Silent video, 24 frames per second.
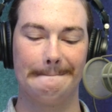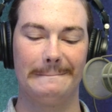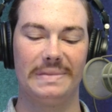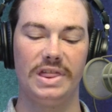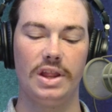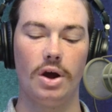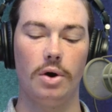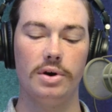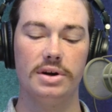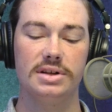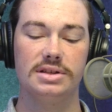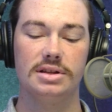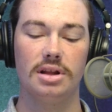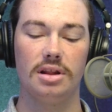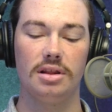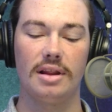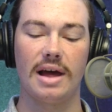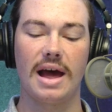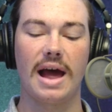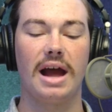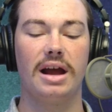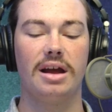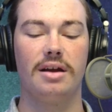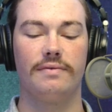Notice the
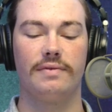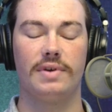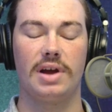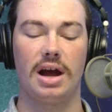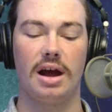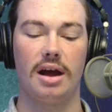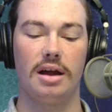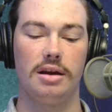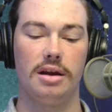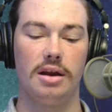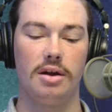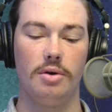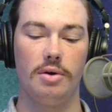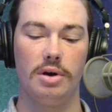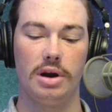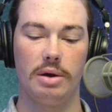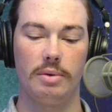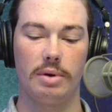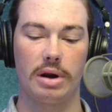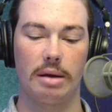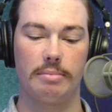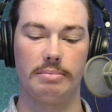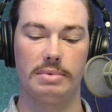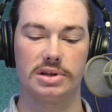lack of
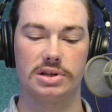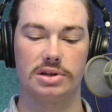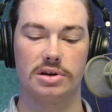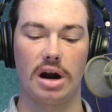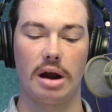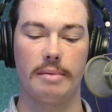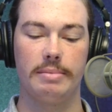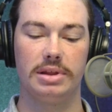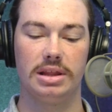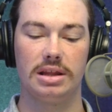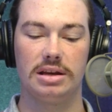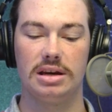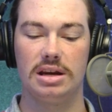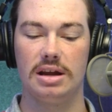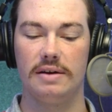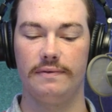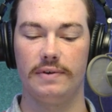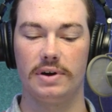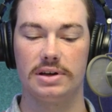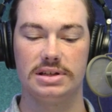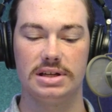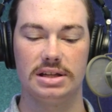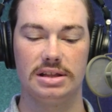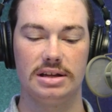continuity when I'm describing the
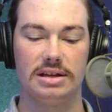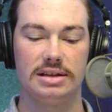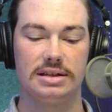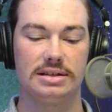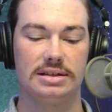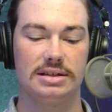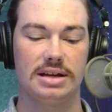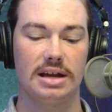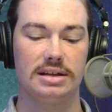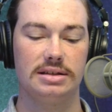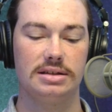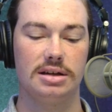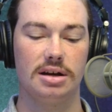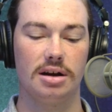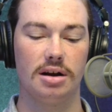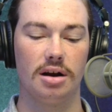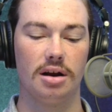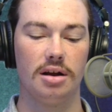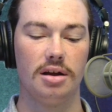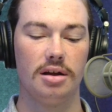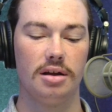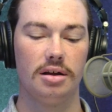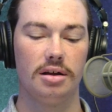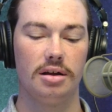difference in these sets here.